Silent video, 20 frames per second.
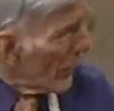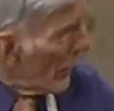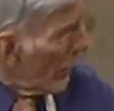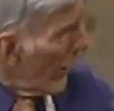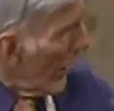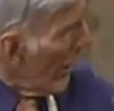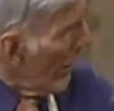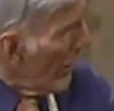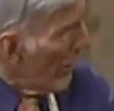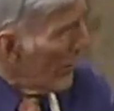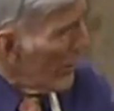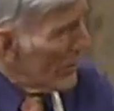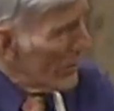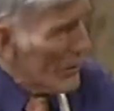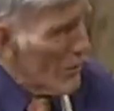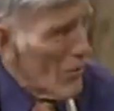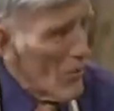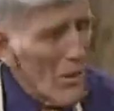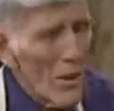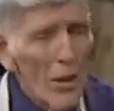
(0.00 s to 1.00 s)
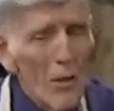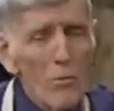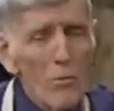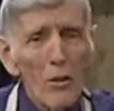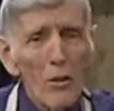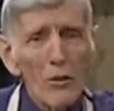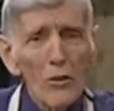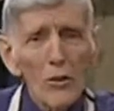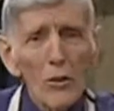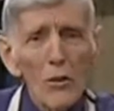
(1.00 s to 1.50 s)
and flowers,
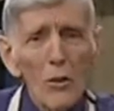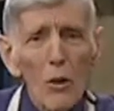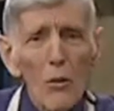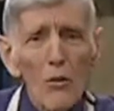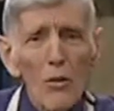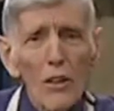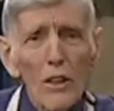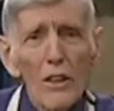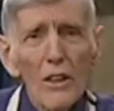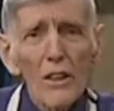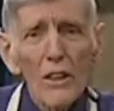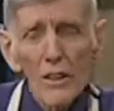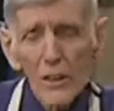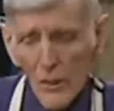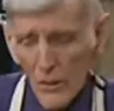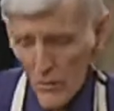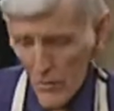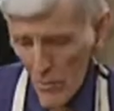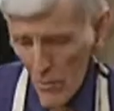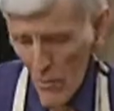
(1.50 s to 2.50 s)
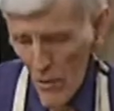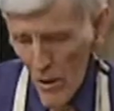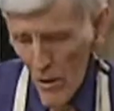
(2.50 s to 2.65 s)
but do it with a decent